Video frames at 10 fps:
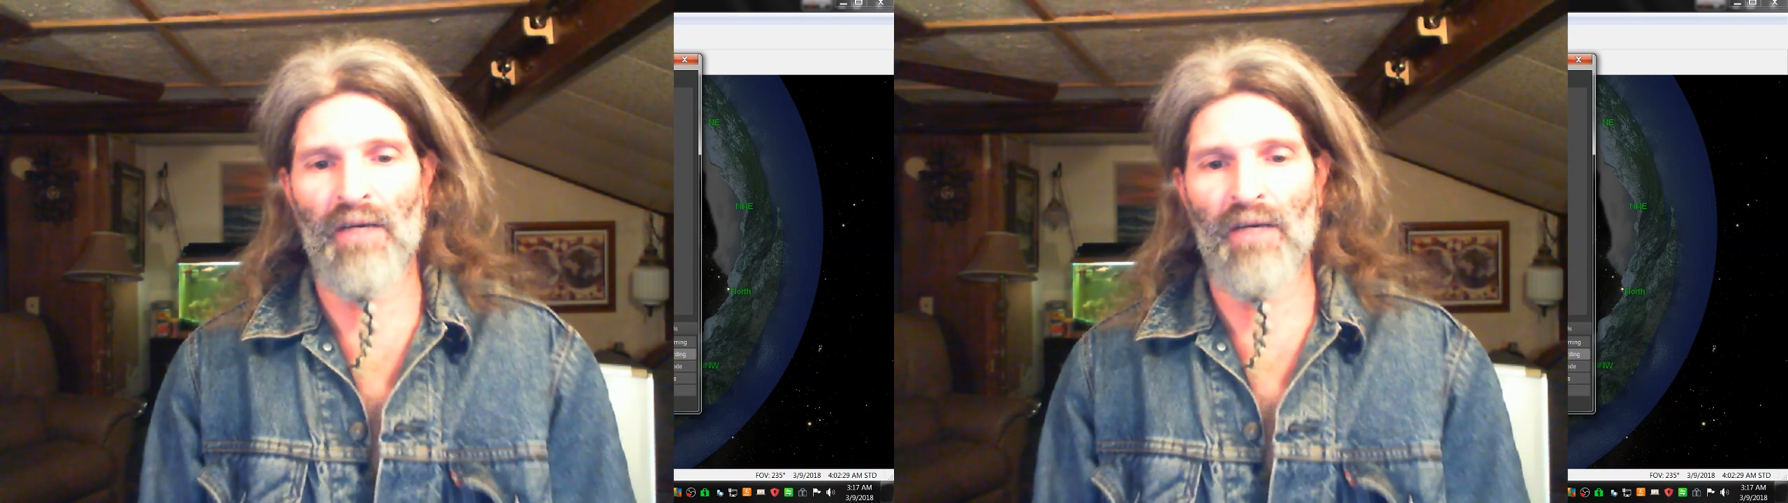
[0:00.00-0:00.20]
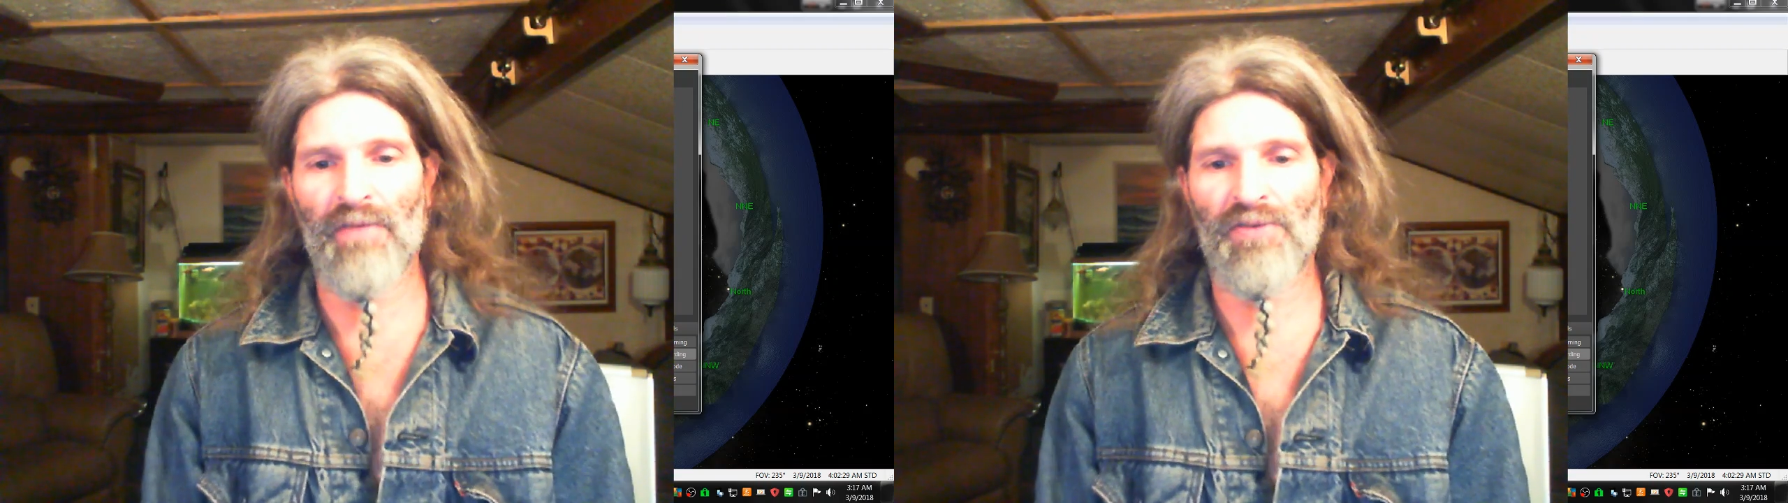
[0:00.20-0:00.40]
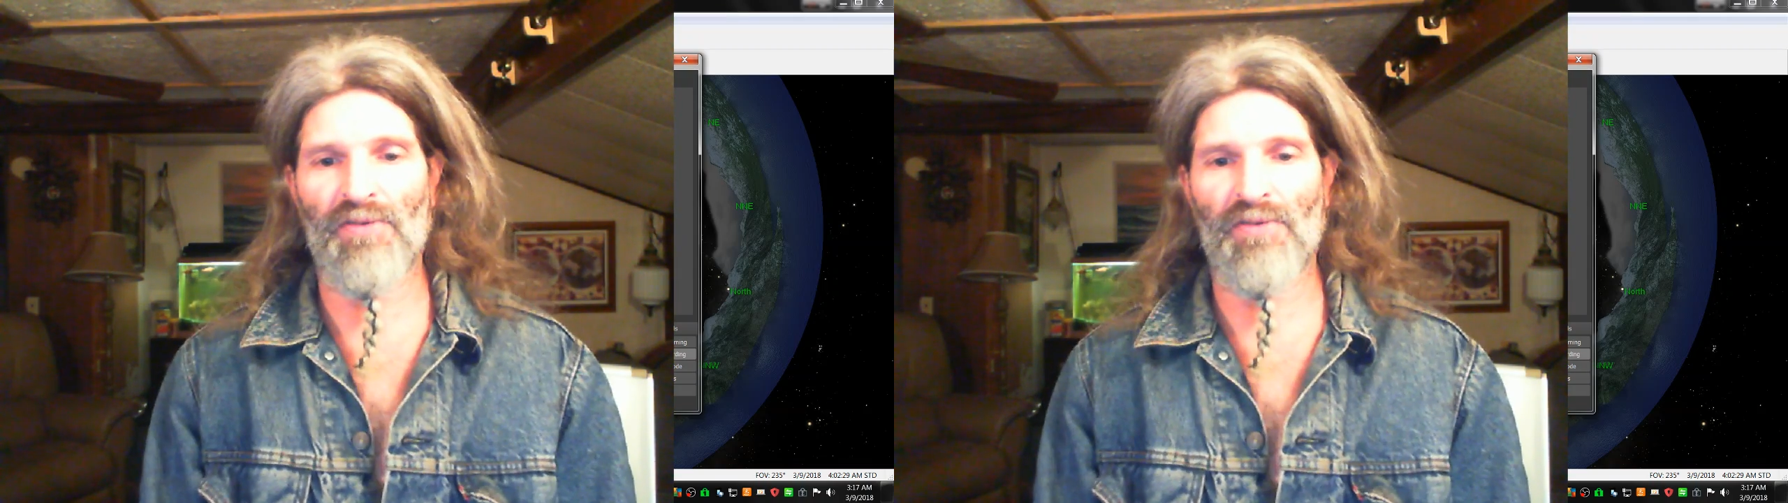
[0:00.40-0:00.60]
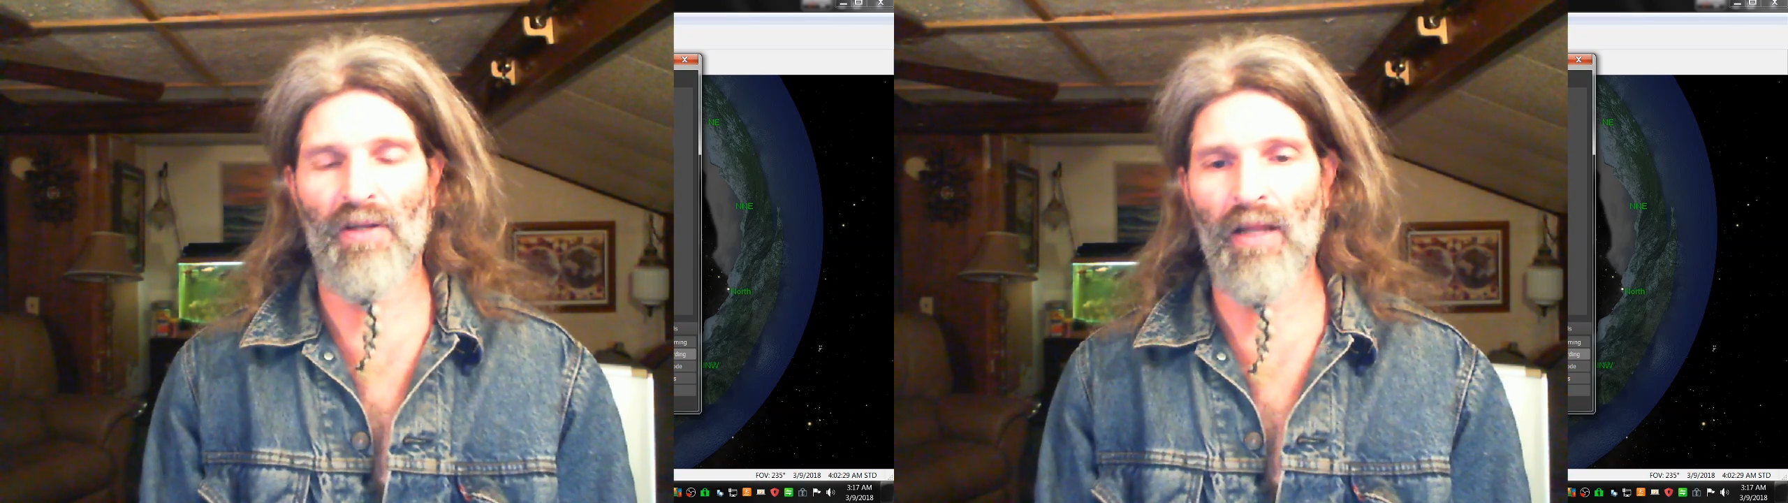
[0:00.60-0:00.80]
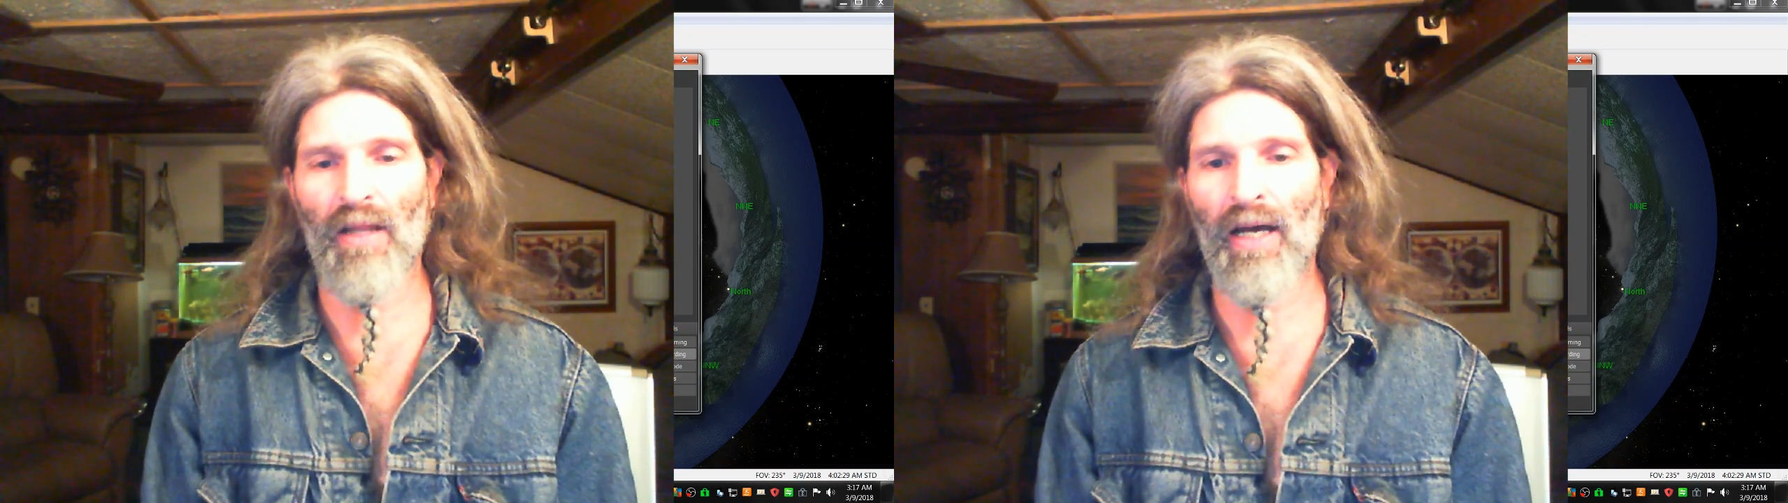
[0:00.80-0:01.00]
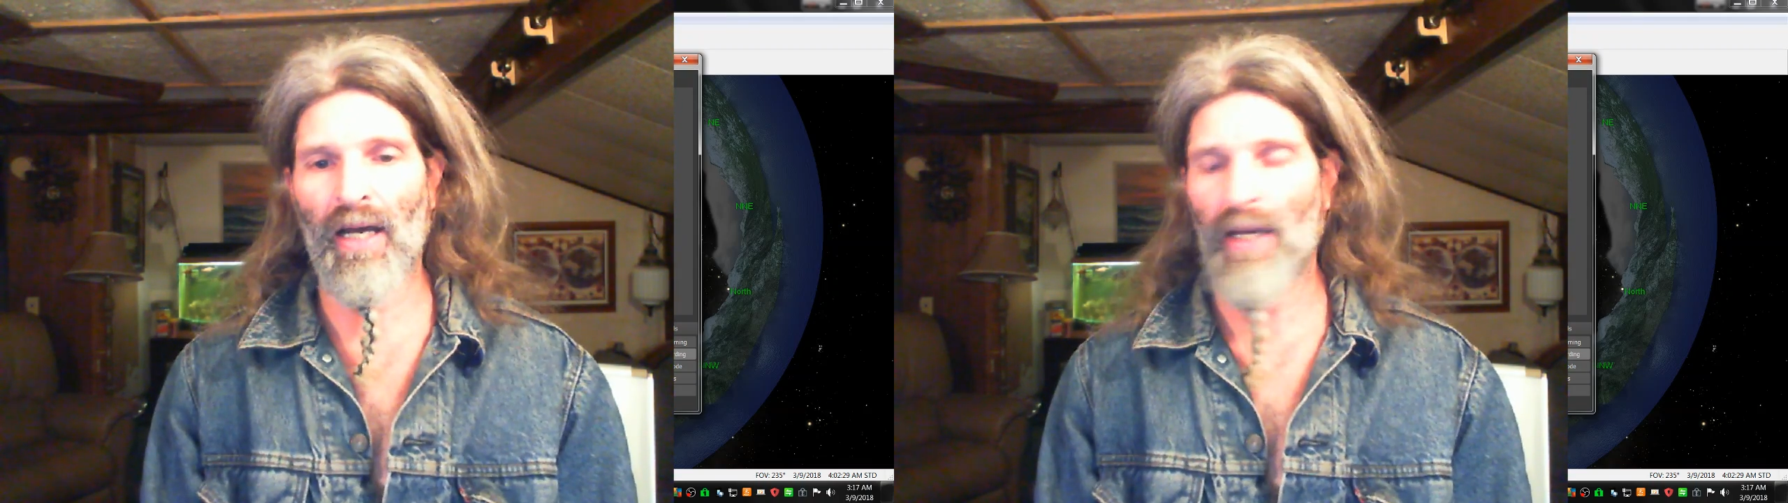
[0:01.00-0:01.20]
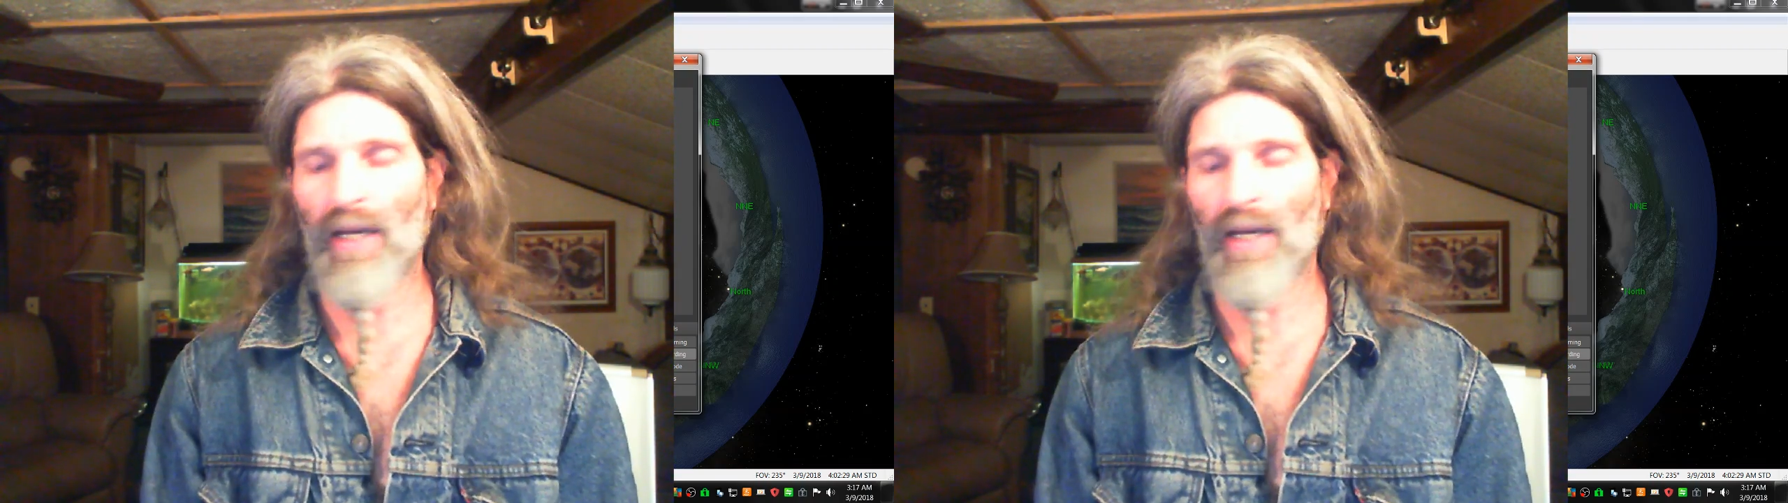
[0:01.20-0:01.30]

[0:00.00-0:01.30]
of it's a lie.